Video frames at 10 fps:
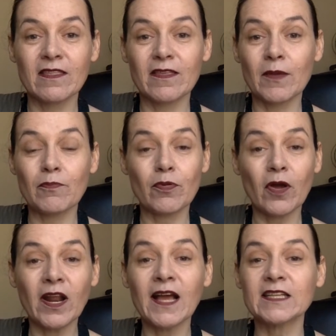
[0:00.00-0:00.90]
the
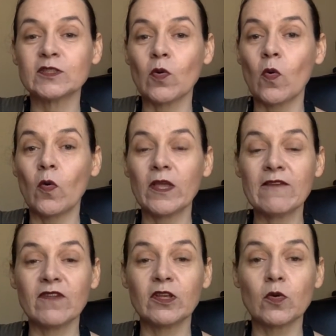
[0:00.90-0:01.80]
products, or
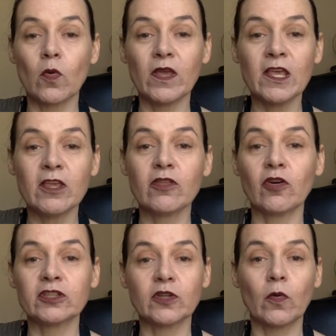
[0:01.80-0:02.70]
even your
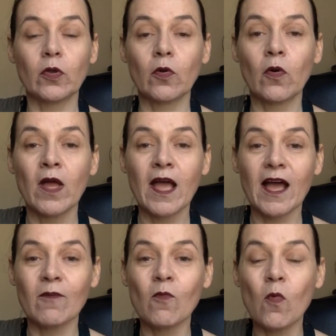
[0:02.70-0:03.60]
ethos, or your
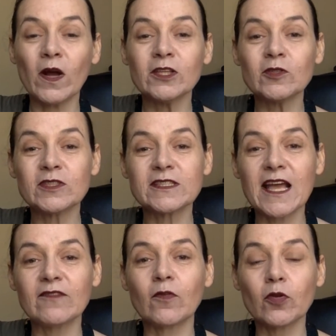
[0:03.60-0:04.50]
what you
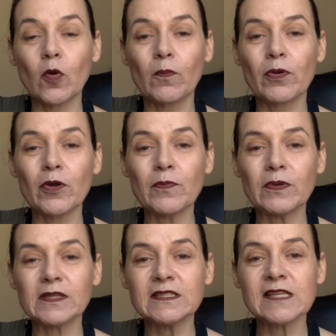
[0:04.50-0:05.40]
stand for, your
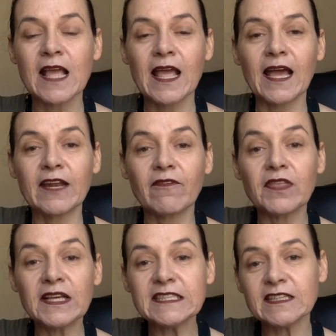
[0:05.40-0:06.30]
purpose, and if
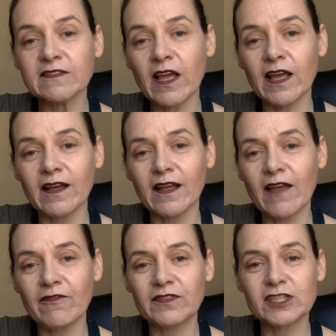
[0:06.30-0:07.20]
things
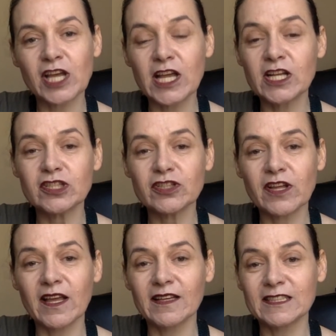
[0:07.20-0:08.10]
have changed,
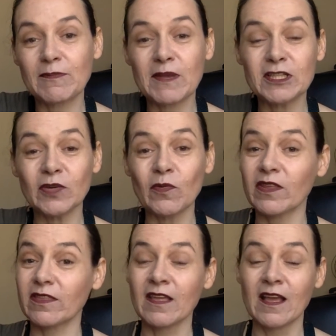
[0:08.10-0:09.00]
especially
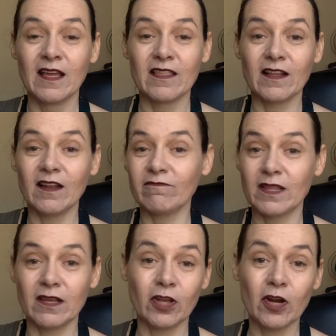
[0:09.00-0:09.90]
with the
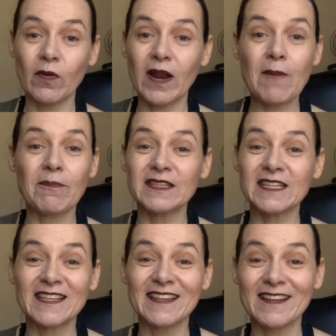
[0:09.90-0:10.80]
what happened
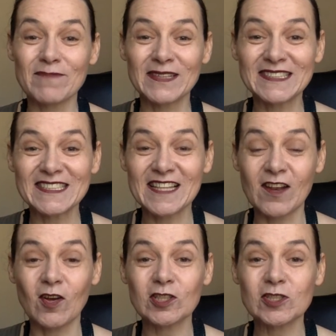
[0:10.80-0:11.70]
in business the
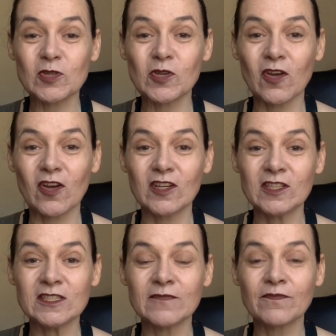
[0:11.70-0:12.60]
last 2
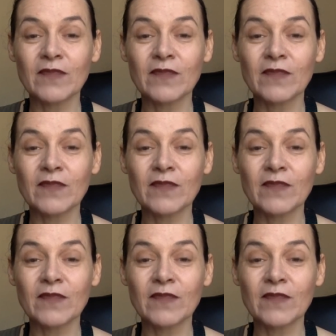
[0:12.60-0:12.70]
years,